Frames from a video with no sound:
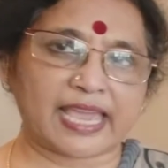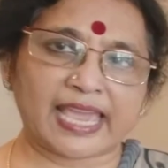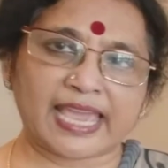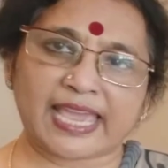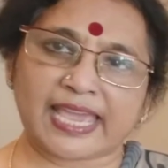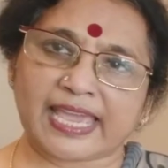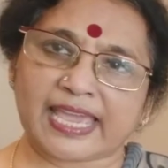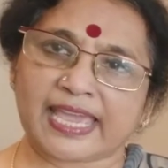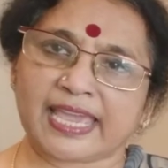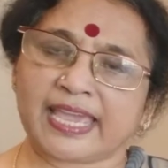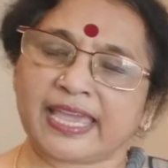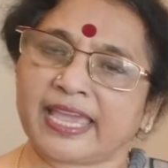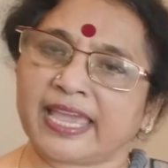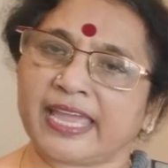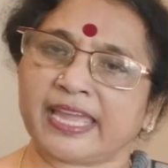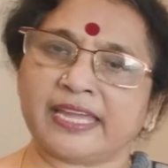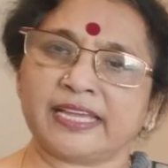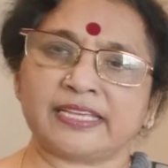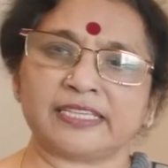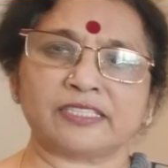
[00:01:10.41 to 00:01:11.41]

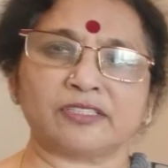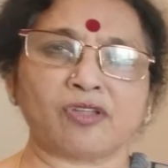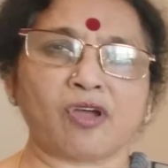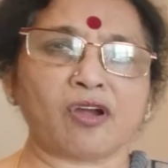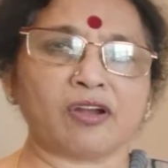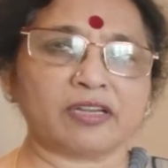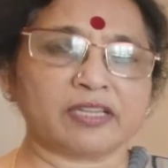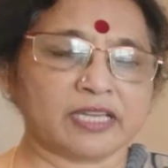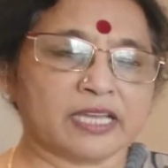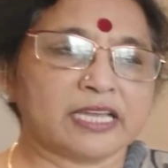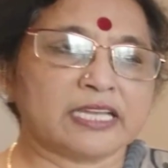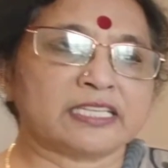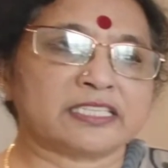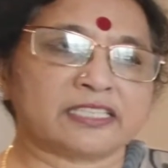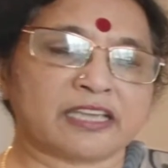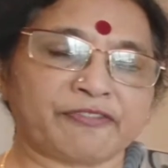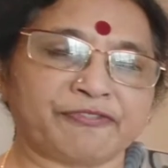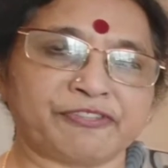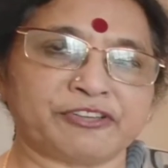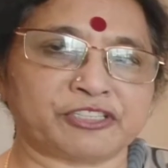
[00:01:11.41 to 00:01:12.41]
AAA is not
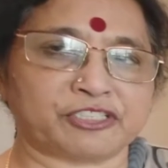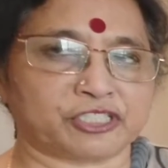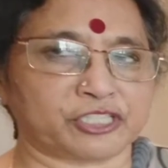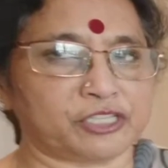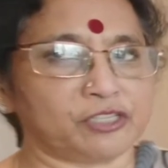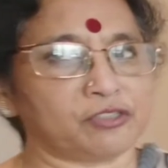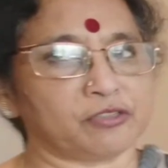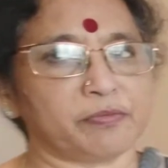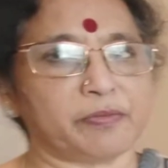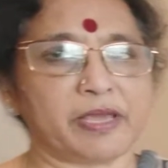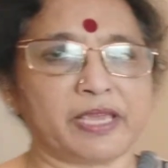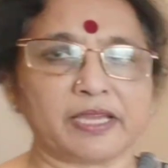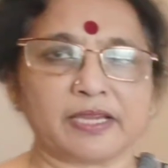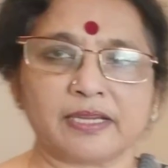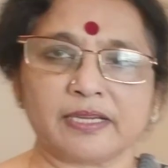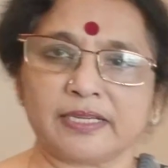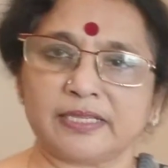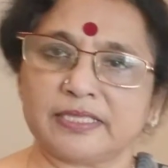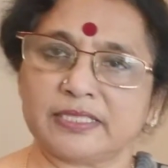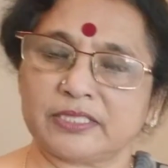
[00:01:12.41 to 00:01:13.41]
sufficient to make
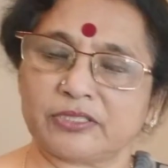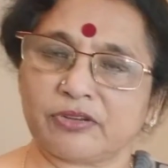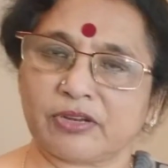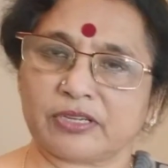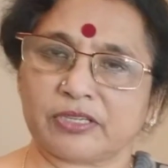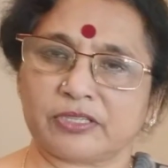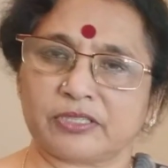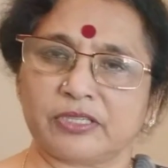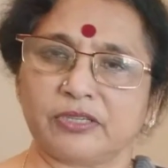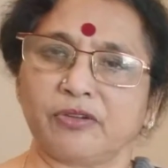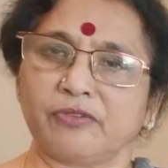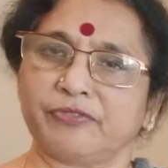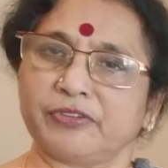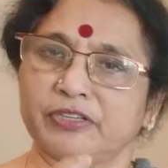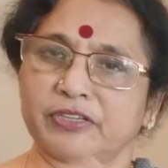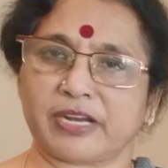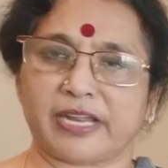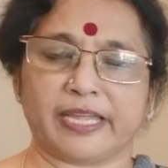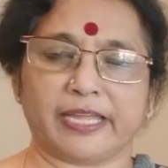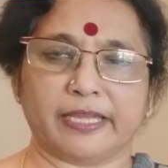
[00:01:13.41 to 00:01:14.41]
a construction of a
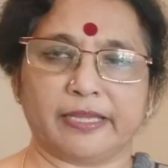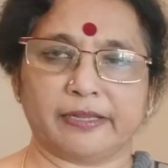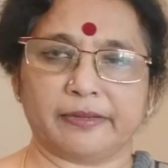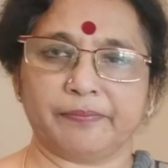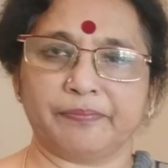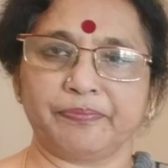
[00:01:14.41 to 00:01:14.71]
triangle.